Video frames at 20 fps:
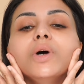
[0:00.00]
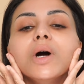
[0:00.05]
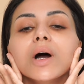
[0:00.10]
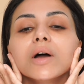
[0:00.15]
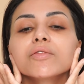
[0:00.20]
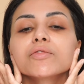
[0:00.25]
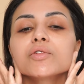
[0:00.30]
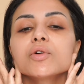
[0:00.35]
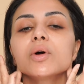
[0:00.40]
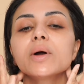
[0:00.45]
I
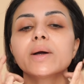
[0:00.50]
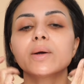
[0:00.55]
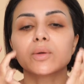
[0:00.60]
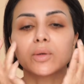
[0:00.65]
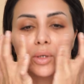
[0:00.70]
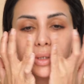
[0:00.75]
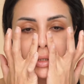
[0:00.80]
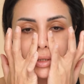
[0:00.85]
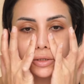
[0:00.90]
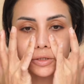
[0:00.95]
forgot how
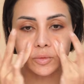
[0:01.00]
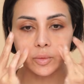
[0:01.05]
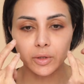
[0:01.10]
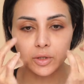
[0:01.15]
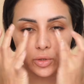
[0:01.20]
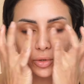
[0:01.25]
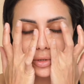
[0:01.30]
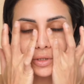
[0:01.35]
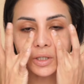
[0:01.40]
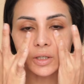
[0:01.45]
nice this
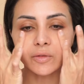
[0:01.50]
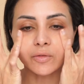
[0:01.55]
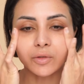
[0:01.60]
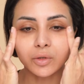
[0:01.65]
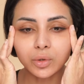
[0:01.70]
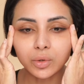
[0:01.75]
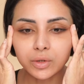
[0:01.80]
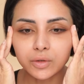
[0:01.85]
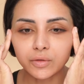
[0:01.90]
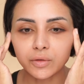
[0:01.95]
makes your skin
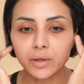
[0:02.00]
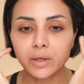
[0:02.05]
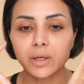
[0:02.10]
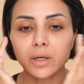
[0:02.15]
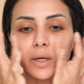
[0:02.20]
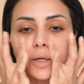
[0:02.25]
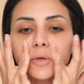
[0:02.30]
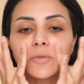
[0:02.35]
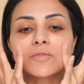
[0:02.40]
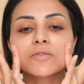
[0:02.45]
feel. It's very
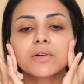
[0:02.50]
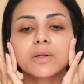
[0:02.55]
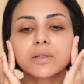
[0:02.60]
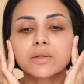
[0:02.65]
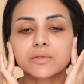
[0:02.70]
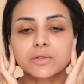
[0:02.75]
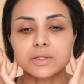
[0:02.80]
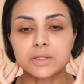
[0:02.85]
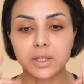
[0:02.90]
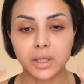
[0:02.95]
like
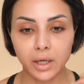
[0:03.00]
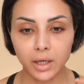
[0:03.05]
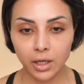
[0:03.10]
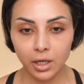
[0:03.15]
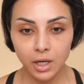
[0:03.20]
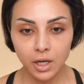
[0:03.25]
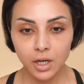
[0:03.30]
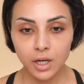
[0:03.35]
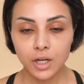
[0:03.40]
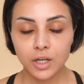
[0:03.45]
velvety.
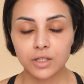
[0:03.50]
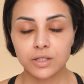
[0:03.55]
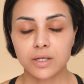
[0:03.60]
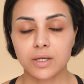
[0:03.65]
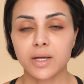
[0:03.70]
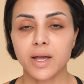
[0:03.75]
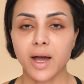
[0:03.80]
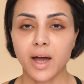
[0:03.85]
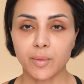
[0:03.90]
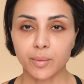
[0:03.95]
So
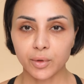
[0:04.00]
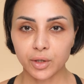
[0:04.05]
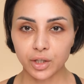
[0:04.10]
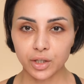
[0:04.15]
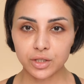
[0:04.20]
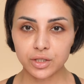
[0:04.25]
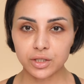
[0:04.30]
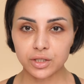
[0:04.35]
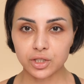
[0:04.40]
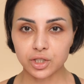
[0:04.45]
yeah, I'm going to
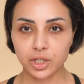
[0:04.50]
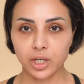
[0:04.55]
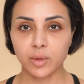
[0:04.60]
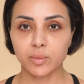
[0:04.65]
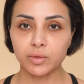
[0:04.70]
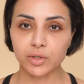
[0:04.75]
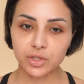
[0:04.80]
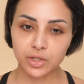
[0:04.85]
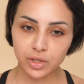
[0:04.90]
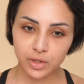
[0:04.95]
go to the
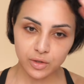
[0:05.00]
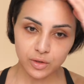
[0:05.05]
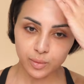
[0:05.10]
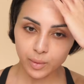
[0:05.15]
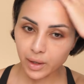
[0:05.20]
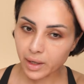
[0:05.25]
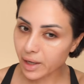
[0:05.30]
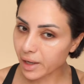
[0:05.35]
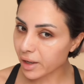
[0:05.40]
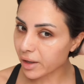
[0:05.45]
gym. Excuse
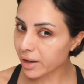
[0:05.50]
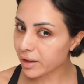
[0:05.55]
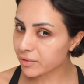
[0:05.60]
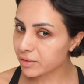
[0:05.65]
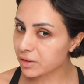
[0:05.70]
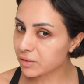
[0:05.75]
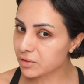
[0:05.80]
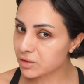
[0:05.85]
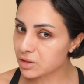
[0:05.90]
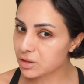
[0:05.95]
my hair. I
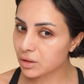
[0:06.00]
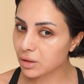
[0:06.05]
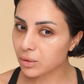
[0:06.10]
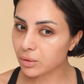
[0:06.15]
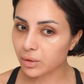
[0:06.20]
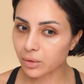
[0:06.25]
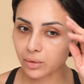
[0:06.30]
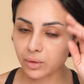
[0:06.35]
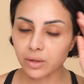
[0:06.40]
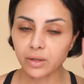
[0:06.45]
haven't even
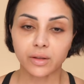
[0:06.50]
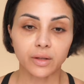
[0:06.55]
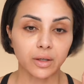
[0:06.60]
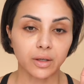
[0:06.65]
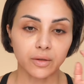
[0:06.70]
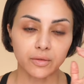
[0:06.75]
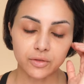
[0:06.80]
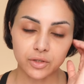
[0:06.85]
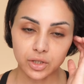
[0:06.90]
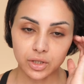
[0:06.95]
styled it or
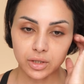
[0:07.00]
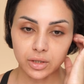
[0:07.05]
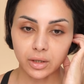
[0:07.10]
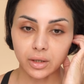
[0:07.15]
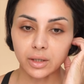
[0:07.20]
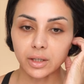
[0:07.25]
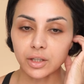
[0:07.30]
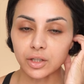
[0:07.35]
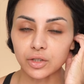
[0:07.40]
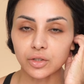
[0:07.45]
nothing.
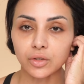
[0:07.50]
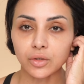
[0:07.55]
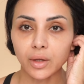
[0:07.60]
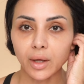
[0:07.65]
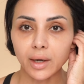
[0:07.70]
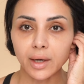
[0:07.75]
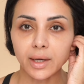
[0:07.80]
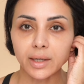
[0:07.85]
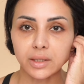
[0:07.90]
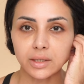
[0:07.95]
I need to do
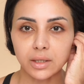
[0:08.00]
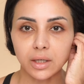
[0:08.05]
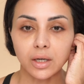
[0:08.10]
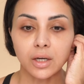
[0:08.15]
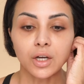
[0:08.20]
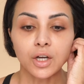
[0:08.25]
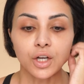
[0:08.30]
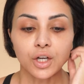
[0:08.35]
that later.